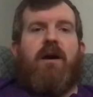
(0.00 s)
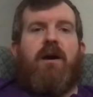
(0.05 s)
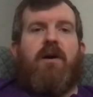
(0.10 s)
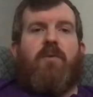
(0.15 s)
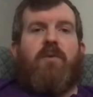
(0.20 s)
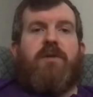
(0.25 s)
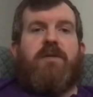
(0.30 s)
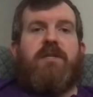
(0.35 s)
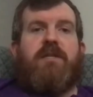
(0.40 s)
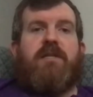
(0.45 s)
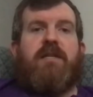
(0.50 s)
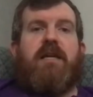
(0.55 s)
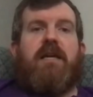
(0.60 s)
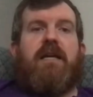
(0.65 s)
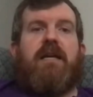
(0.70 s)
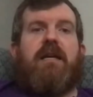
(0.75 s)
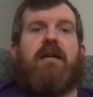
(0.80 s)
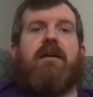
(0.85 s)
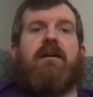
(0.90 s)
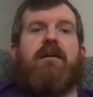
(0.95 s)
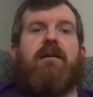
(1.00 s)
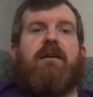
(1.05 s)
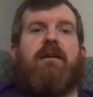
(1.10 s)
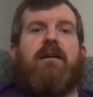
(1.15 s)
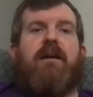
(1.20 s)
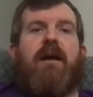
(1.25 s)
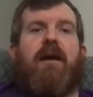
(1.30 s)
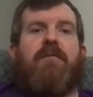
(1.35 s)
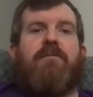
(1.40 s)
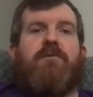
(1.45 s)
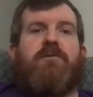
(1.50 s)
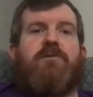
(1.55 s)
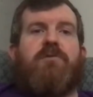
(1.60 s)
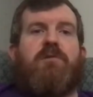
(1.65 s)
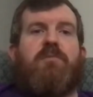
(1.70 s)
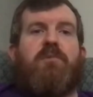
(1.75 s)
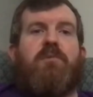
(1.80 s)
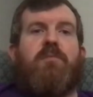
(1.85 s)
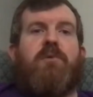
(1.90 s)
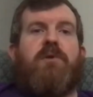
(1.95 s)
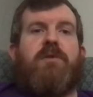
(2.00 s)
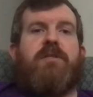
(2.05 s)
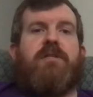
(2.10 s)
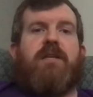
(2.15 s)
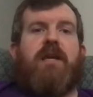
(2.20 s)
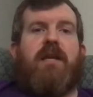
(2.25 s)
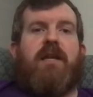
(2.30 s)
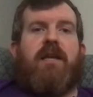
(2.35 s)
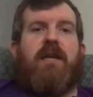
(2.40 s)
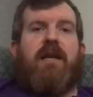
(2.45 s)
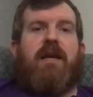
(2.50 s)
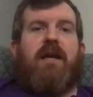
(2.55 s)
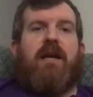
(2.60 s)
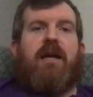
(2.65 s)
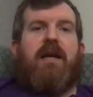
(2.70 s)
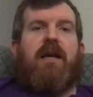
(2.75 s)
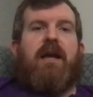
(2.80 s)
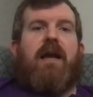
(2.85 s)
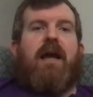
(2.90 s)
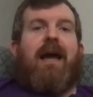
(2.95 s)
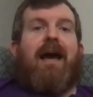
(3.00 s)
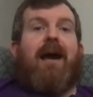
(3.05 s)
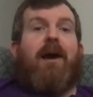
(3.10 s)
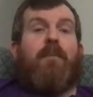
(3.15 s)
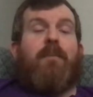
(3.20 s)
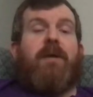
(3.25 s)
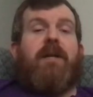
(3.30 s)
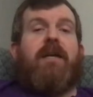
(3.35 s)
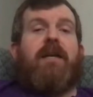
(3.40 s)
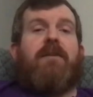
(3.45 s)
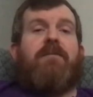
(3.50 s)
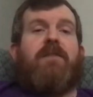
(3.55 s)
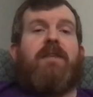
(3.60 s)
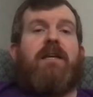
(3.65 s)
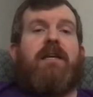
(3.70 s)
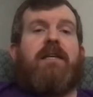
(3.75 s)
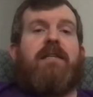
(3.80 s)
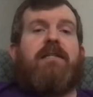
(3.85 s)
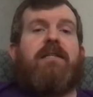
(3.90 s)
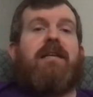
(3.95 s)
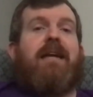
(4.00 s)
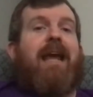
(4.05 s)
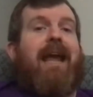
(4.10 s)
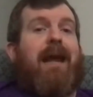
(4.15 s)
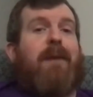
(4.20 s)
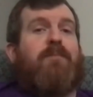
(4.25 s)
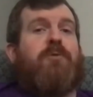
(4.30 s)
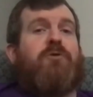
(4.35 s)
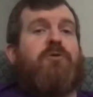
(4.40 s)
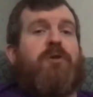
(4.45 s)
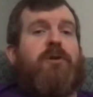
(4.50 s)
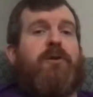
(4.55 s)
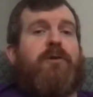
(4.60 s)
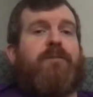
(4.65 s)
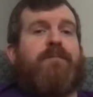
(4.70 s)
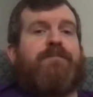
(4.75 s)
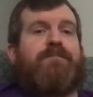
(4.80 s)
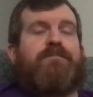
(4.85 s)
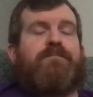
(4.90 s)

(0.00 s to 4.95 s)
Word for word: Uh, we'll see after Super Bowl Sunday how many of these came true.